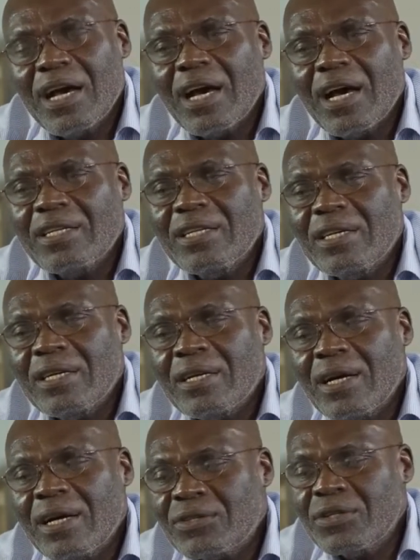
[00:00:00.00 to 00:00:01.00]
and
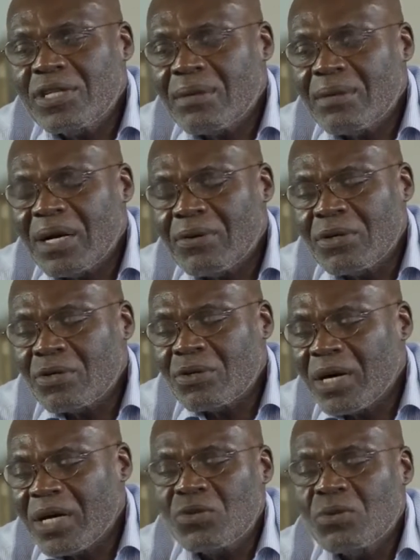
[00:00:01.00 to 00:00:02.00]
I told them I want to
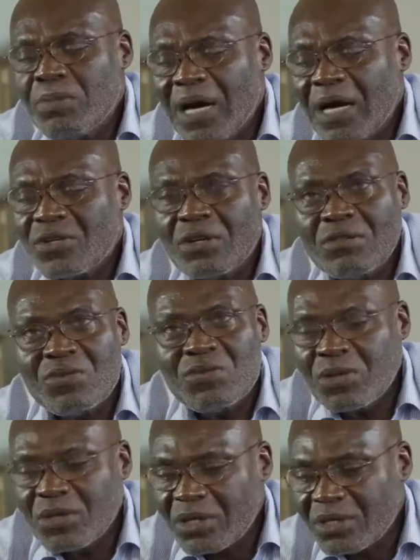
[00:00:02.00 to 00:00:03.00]
buy 2 packs of this
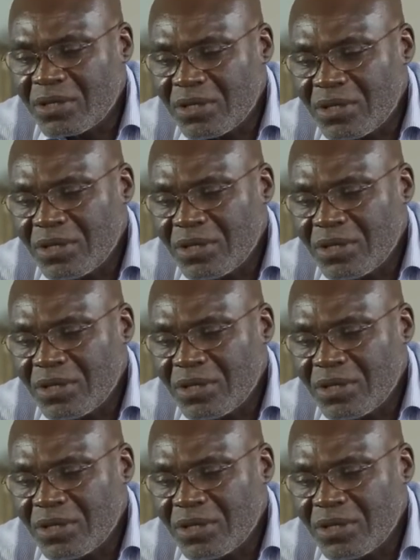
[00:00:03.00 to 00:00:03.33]
product.